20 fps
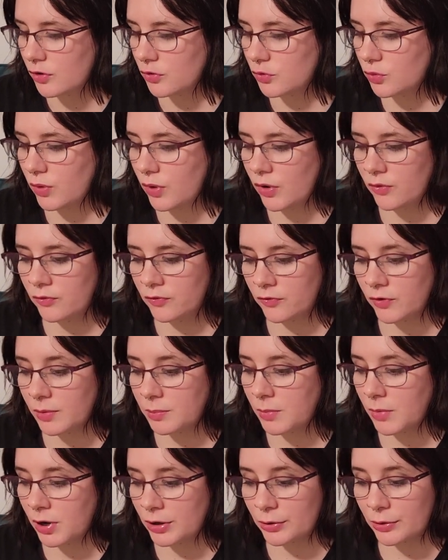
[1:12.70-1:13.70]
Quote from
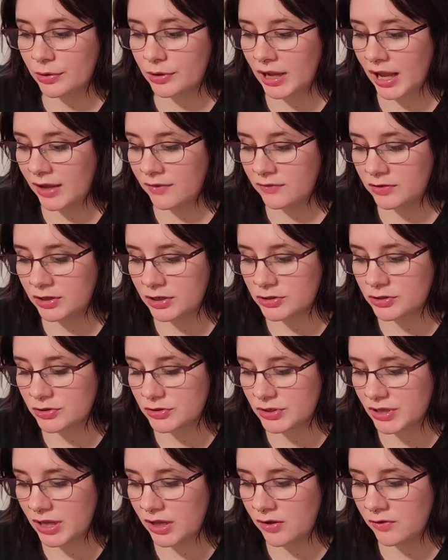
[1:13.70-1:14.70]
Margaret Cavendish
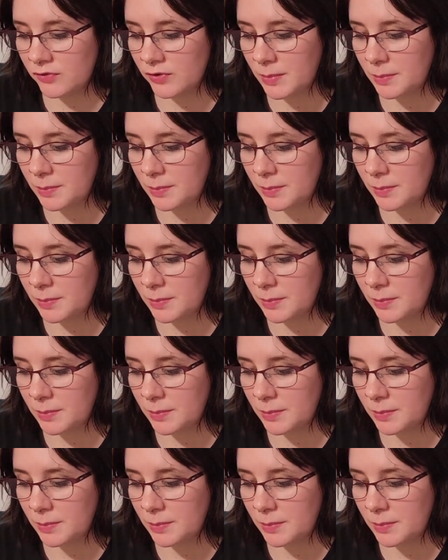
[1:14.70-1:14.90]
herself,